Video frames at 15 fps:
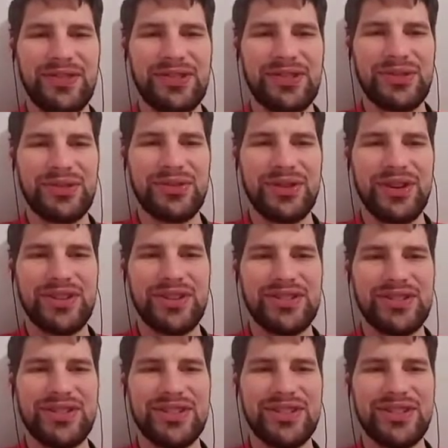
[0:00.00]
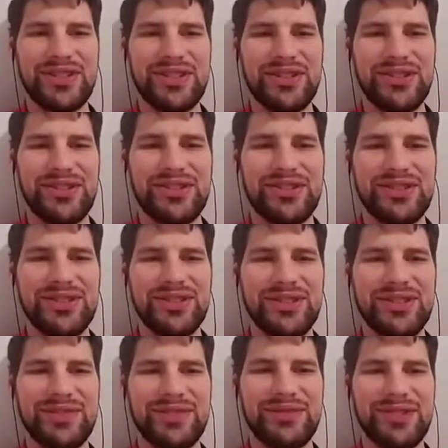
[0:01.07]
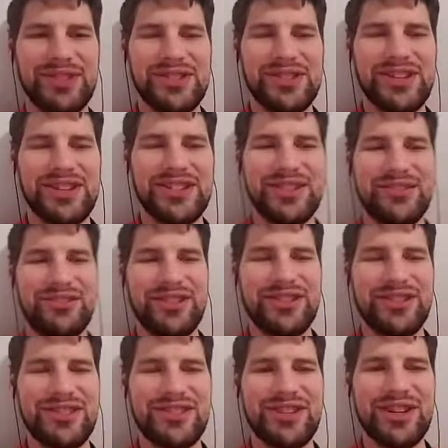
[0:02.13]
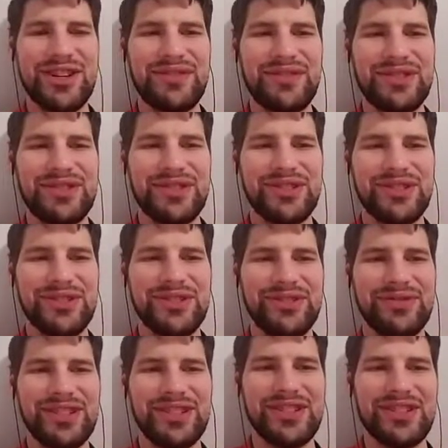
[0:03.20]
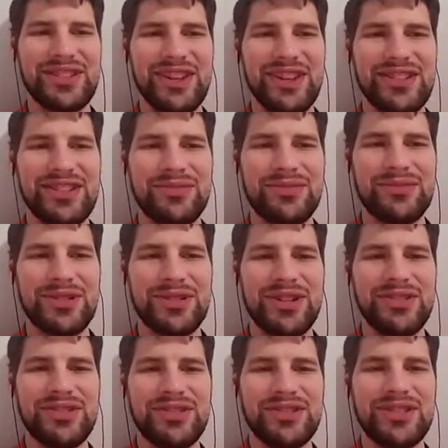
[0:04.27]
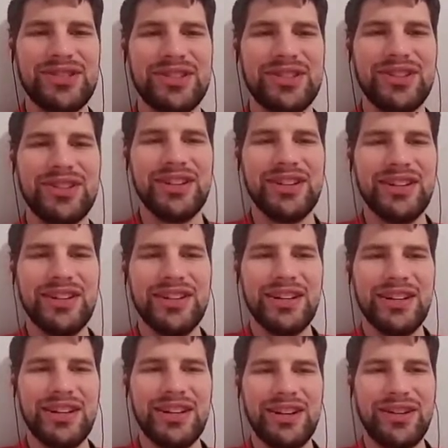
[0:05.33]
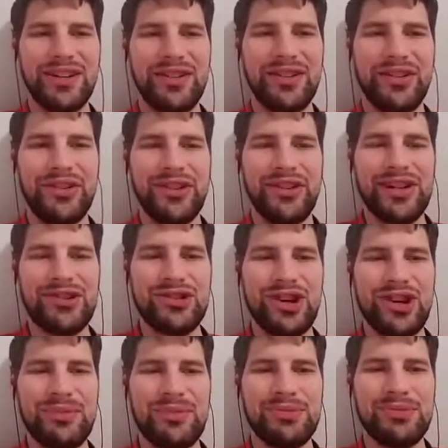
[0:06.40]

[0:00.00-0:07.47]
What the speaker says: so how's he gonna kill this thing? But it's the last defense left, so but he's just gotta get some skeletons in there. And are there any traps